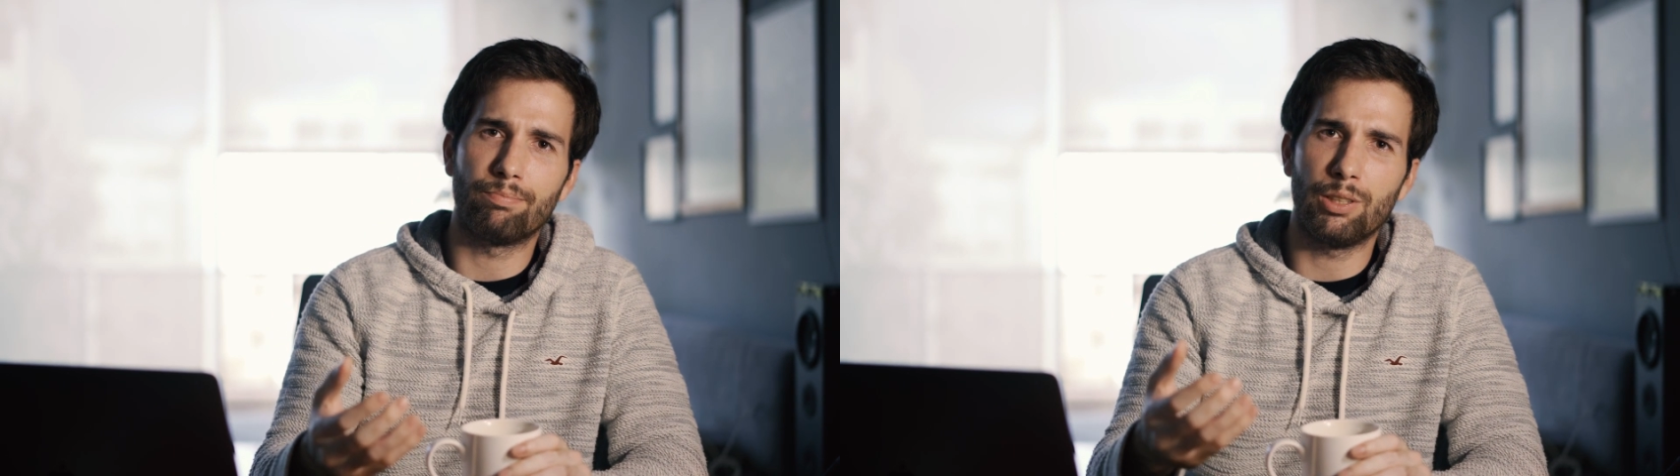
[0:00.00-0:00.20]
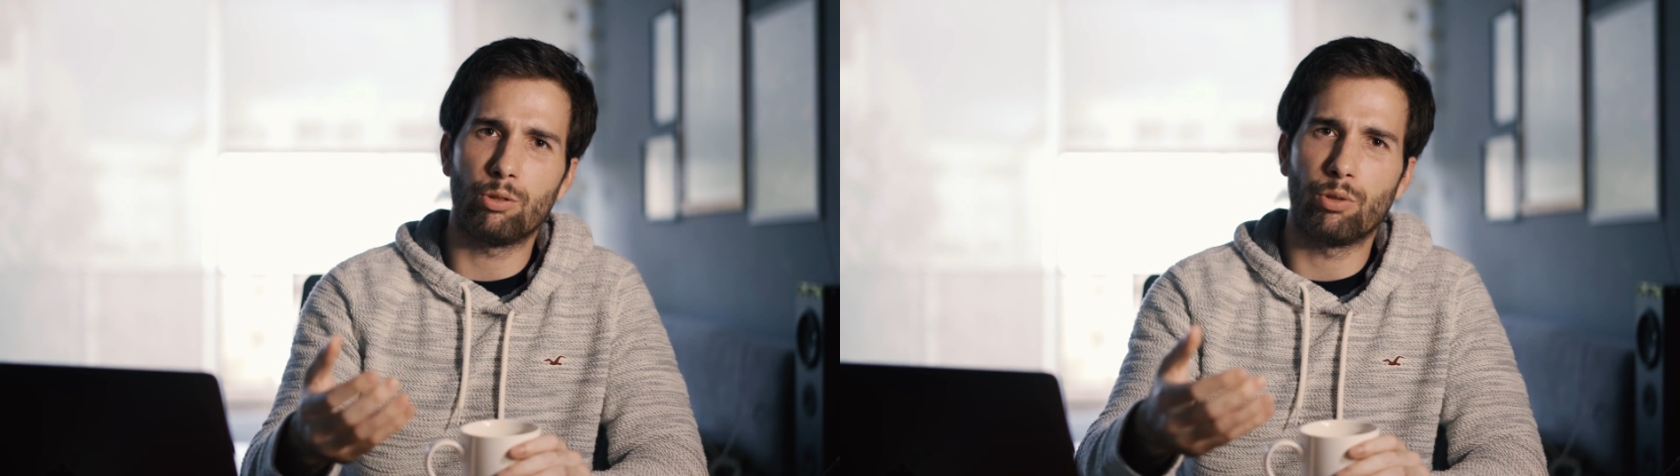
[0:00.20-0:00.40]

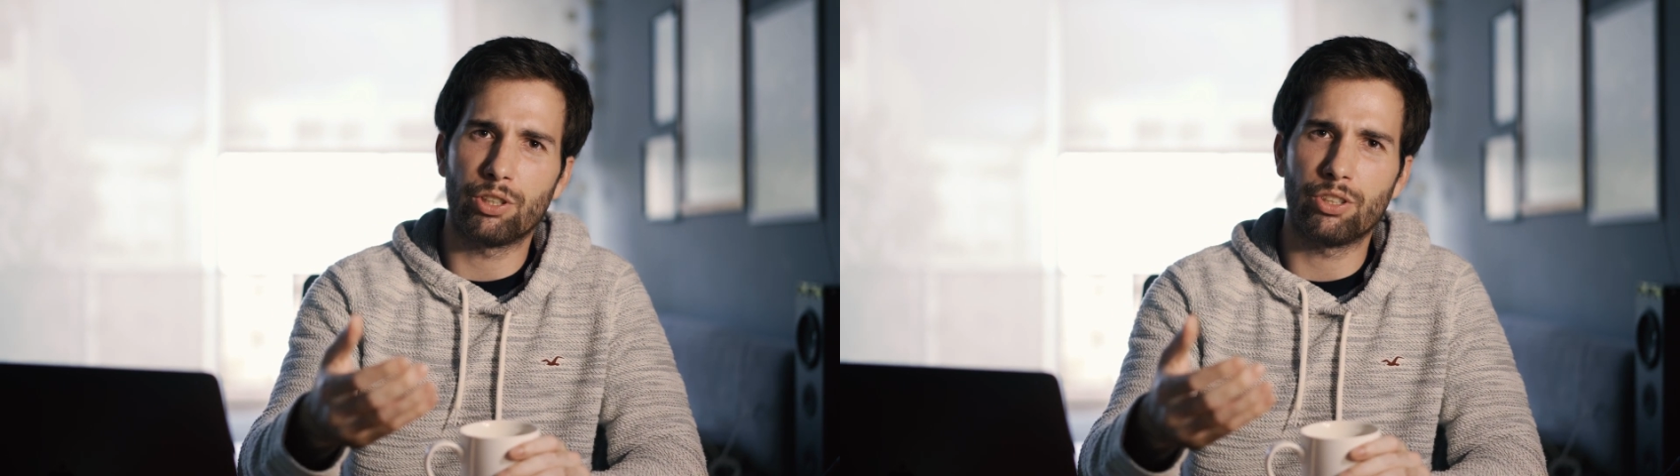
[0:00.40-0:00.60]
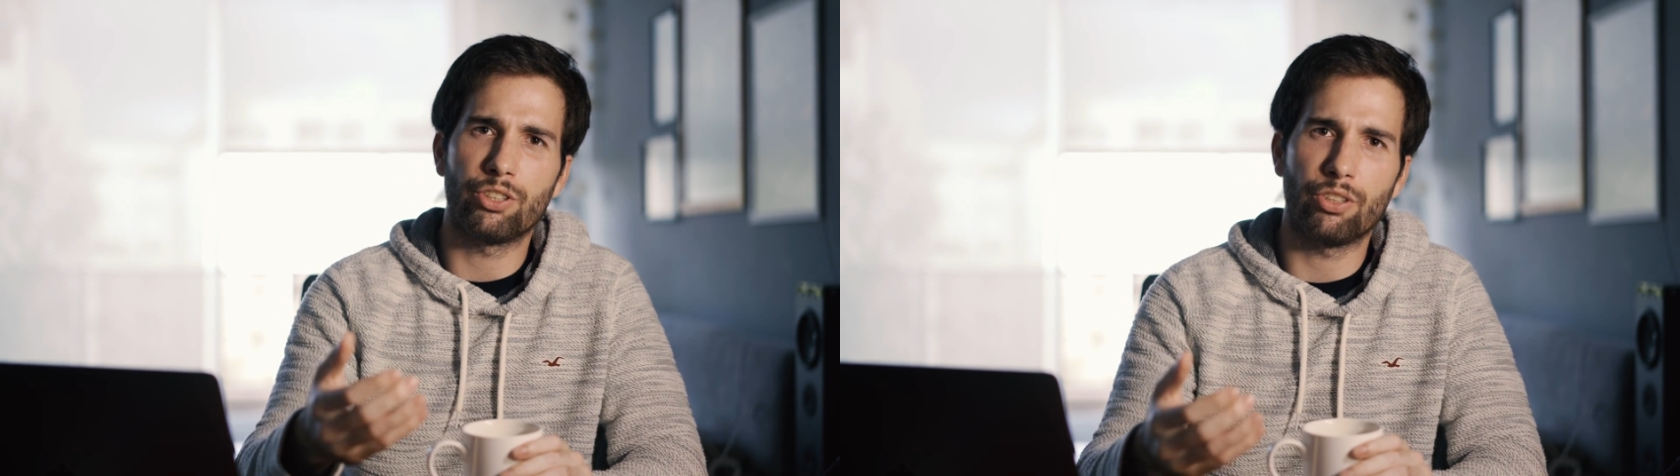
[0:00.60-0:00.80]
please
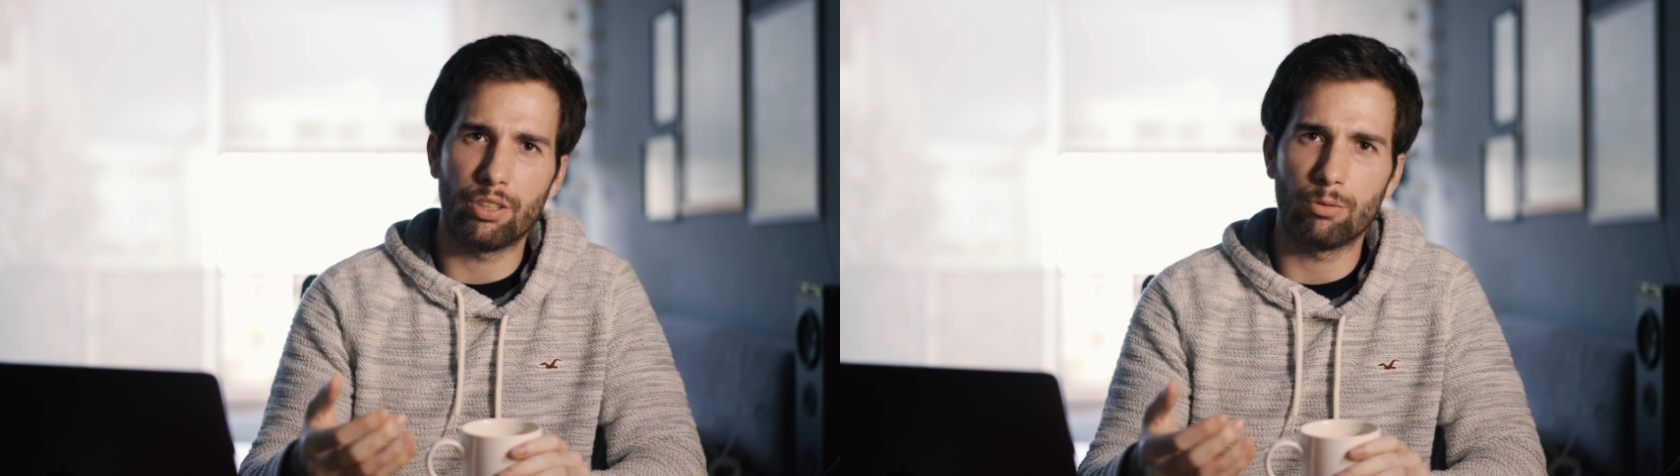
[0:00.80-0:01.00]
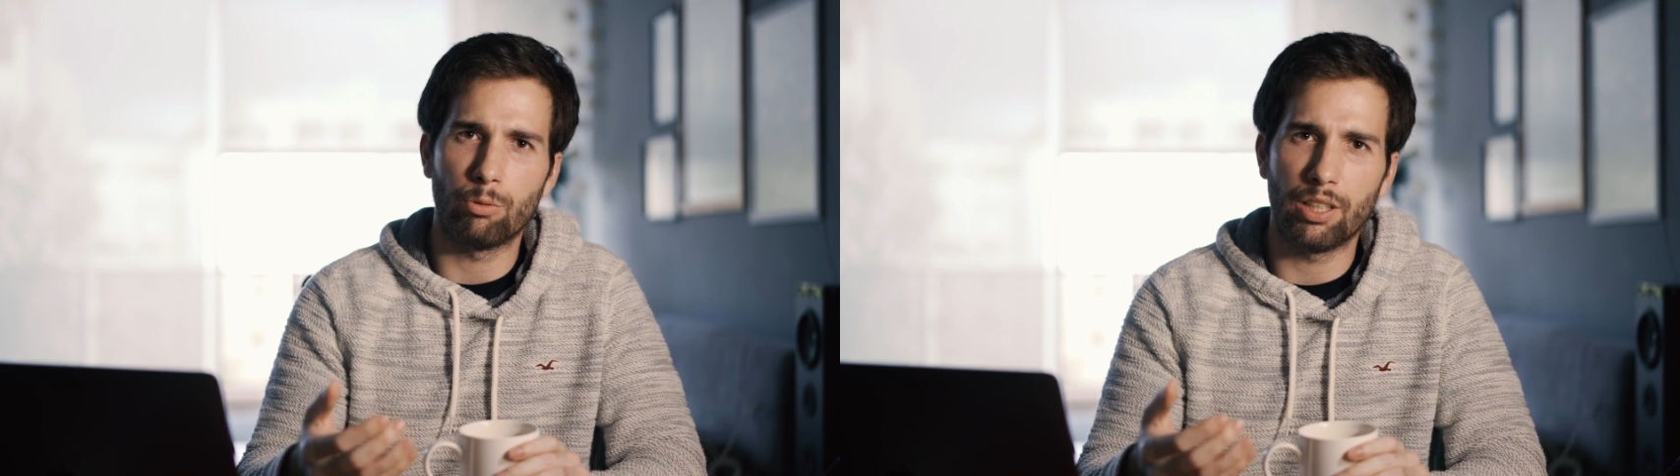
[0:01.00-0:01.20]
research
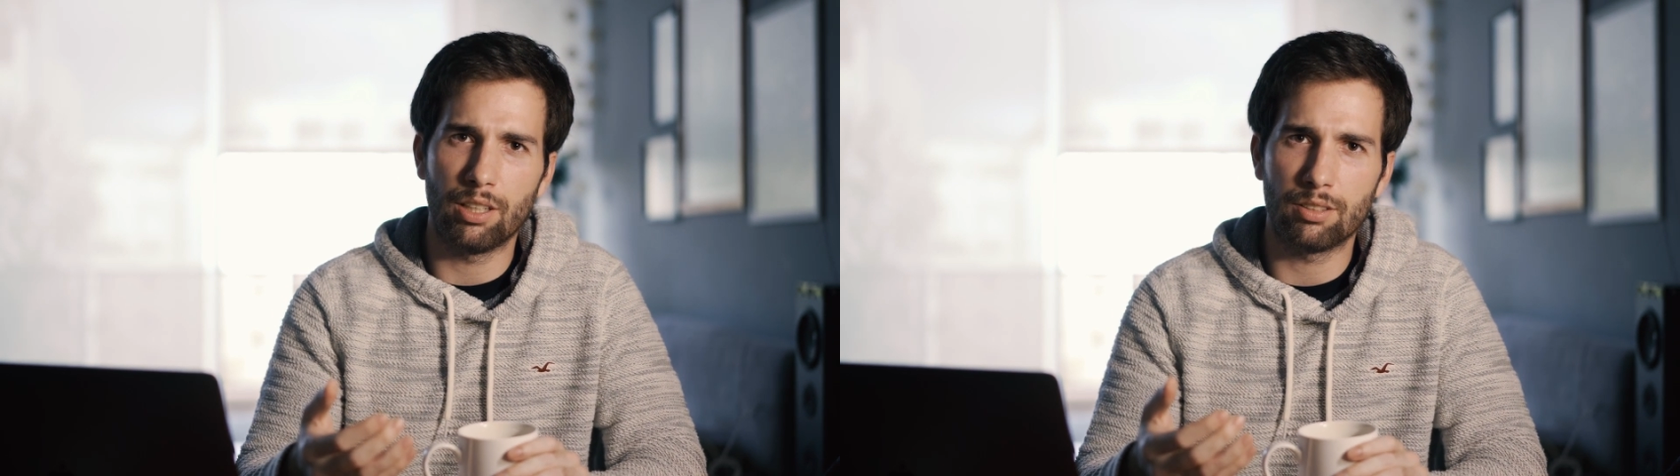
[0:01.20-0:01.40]
the way they